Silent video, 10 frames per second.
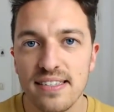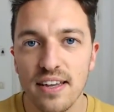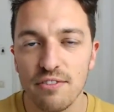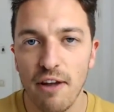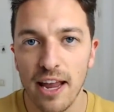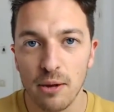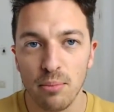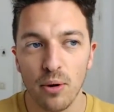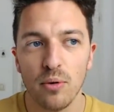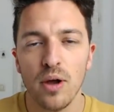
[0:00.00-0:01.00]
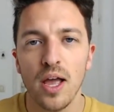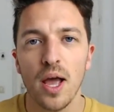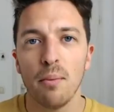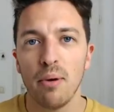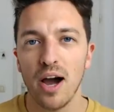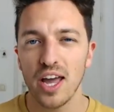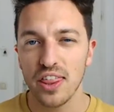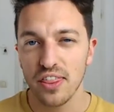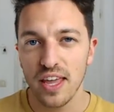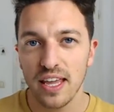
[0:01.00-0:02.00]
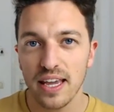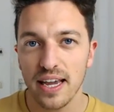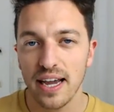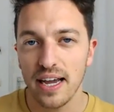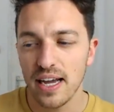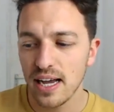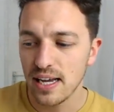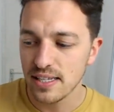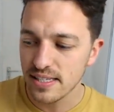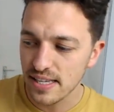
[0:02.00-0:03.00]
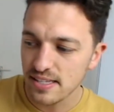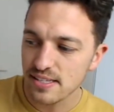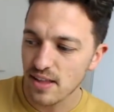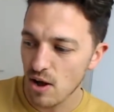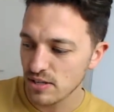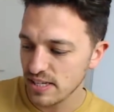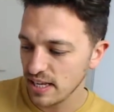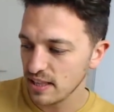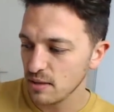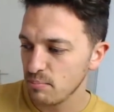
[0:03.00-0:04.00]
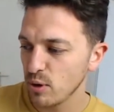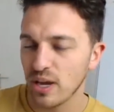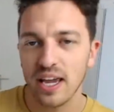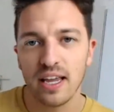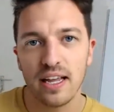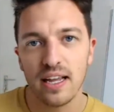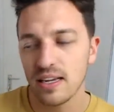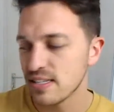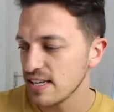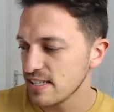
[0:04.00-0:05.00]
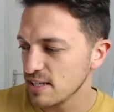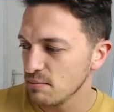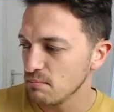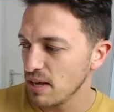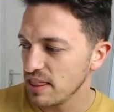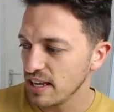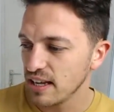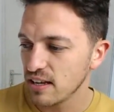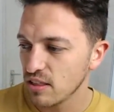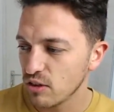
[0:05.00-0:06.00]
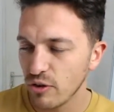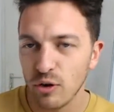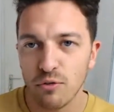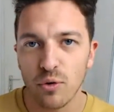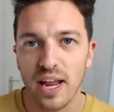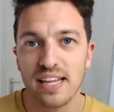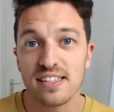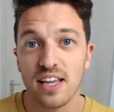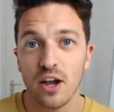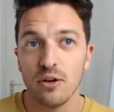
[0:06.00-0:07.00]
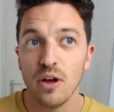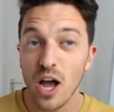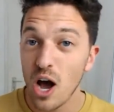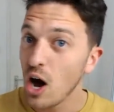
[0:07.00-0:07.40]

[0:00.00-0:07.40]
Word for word: available. But I think uh, since starting the booking system, I think three or four days ago,